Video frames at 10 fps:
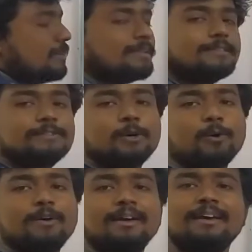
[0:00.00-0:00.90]

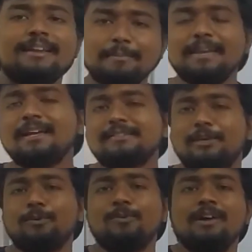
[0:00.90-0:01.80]
So let me
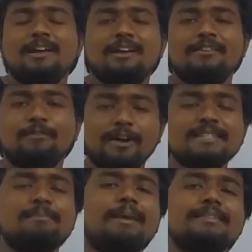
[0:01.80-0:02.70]
ask you, what
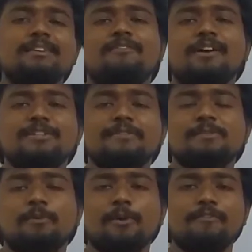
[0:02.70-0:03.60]
is the basic function of
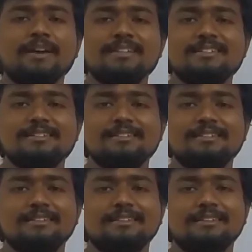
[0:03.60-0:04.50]
sporophyte?
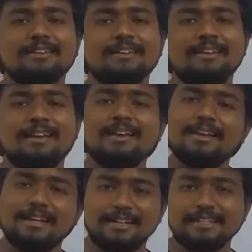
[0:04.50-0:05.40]

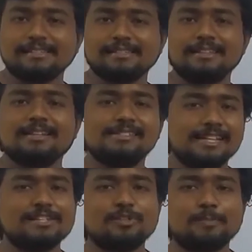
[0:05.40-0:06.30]
It is
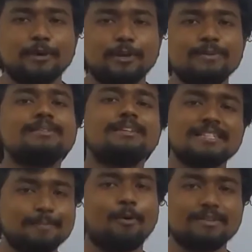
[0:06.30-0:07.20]
just to produce
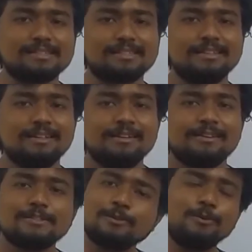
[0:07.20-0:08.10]
spores.
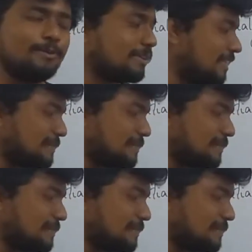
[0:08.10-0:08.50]
So the